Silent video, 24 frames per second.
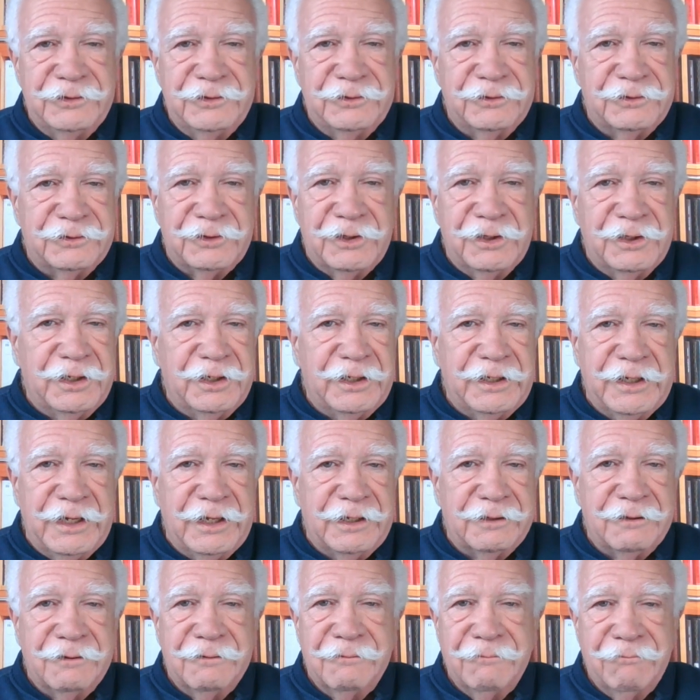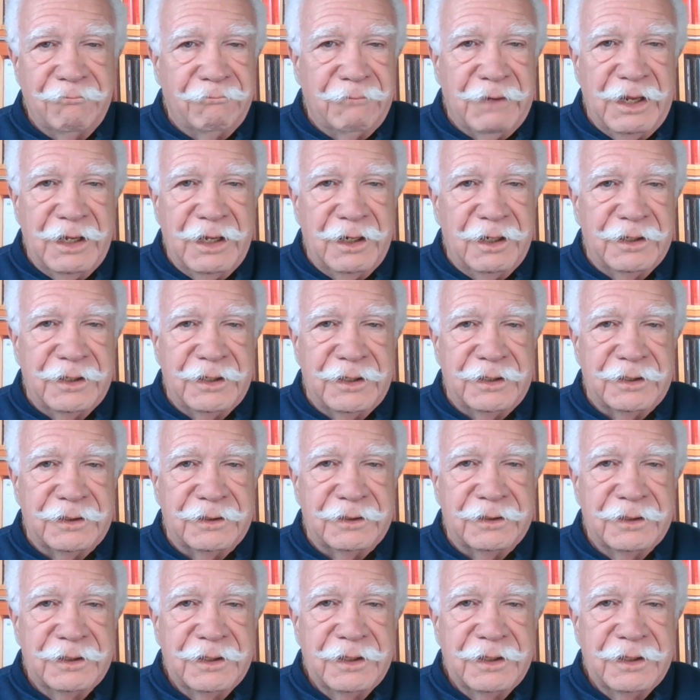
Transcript: as it's going to get. Mail it in.